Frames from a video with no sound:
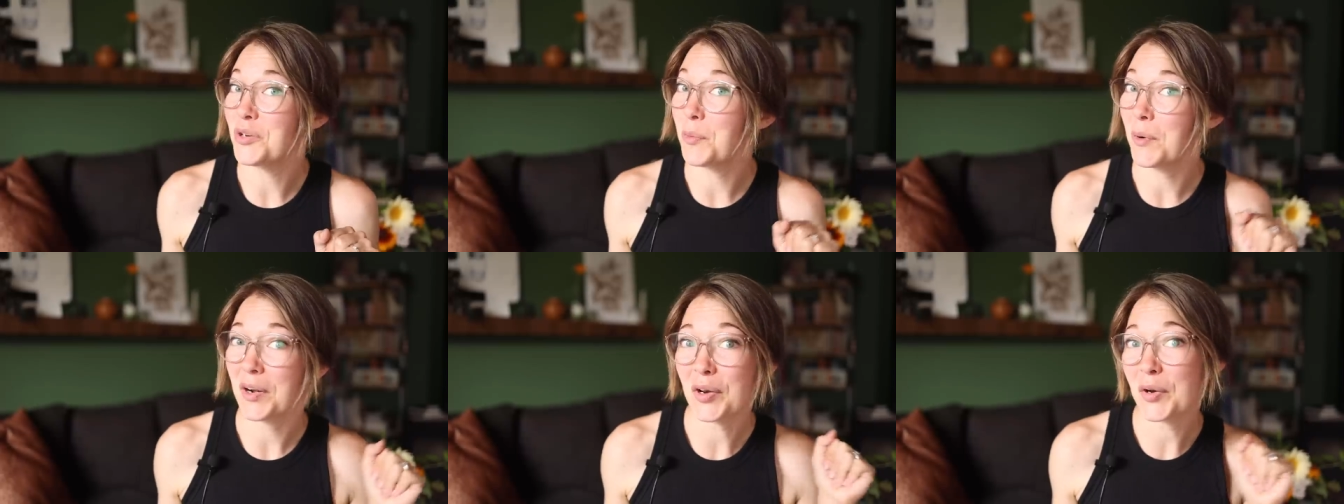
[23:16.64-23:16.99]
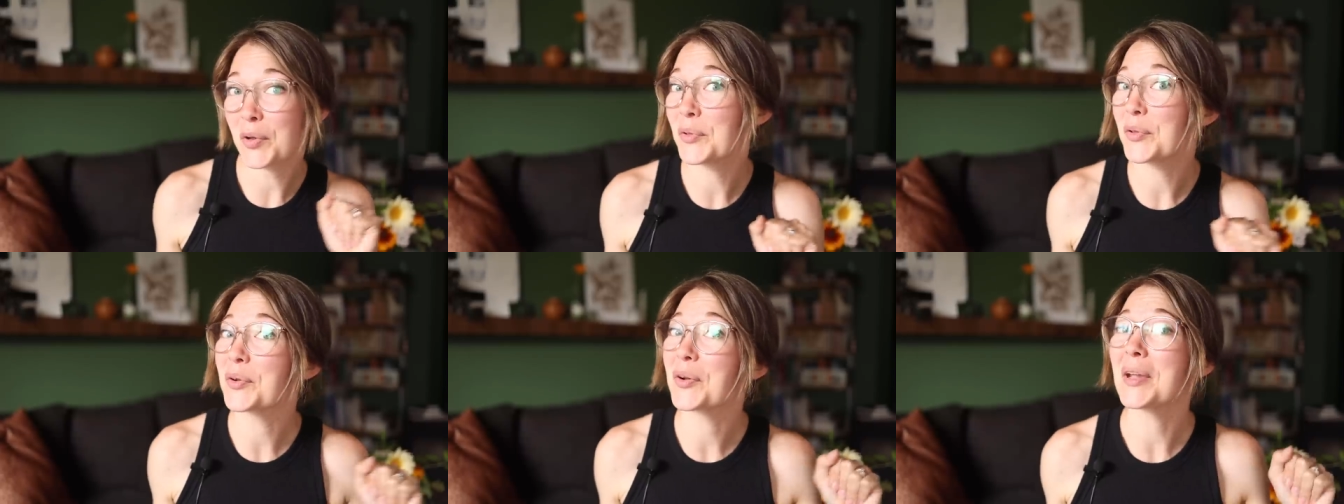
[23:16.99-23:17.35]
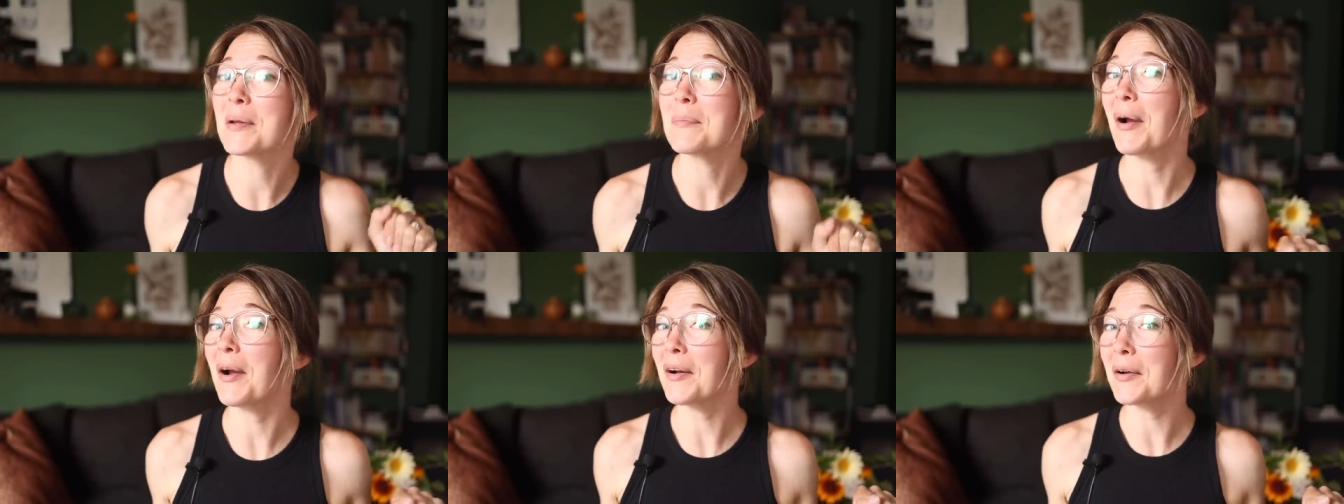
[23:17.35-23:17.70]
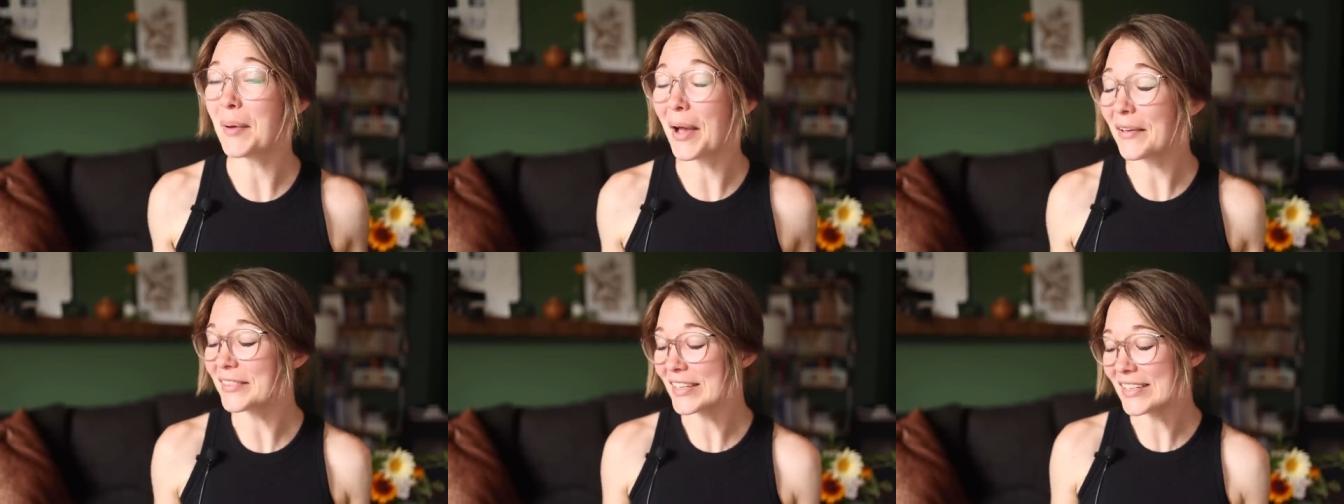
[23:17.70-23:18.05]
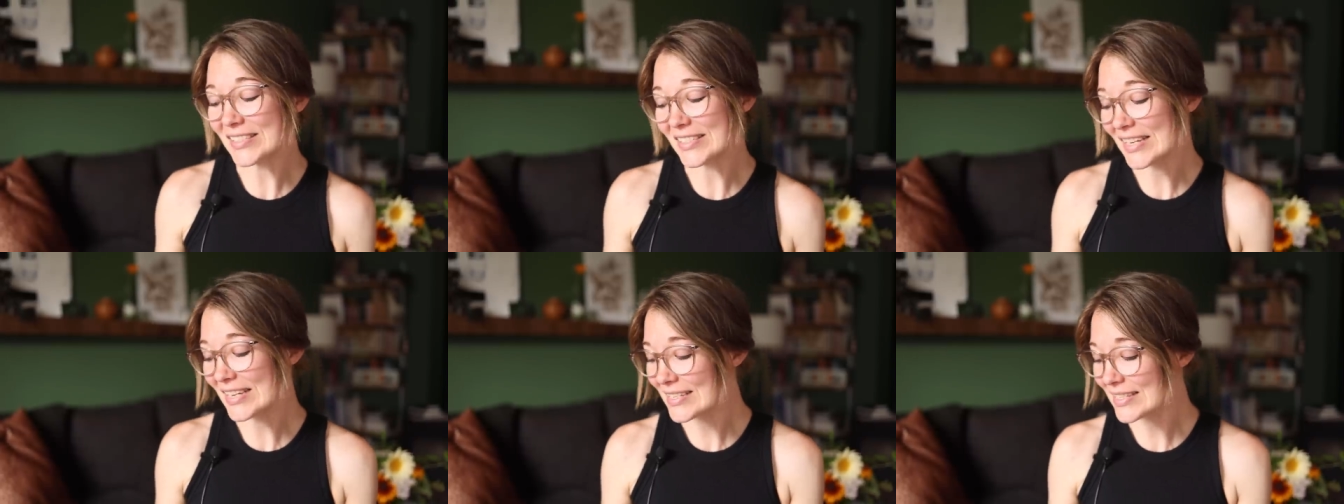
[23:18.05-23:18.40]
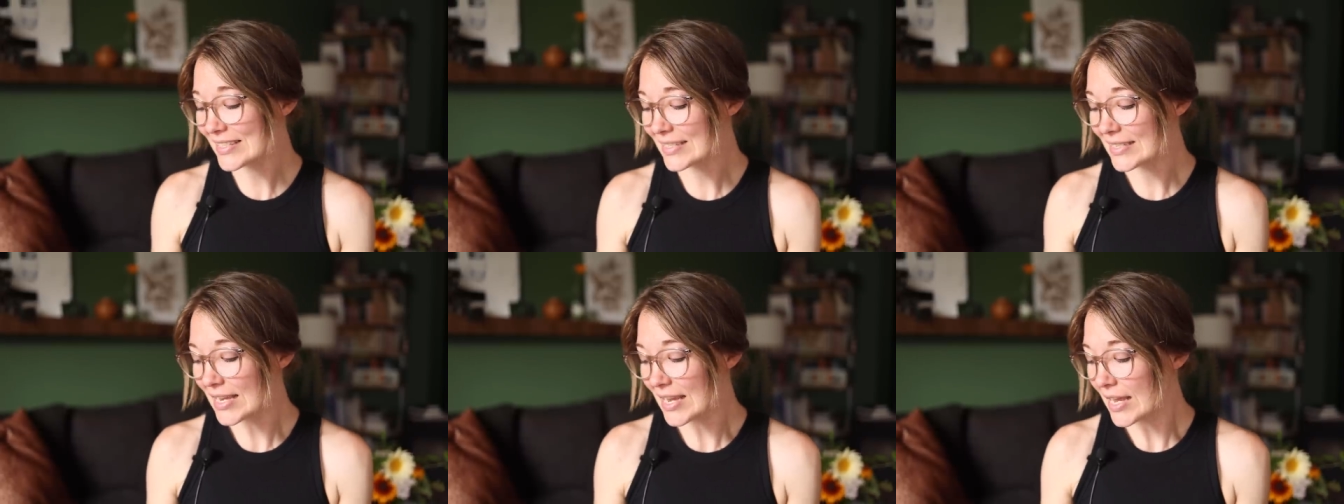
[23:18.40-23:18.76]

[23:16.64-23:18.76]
you wanna know the great part about this is?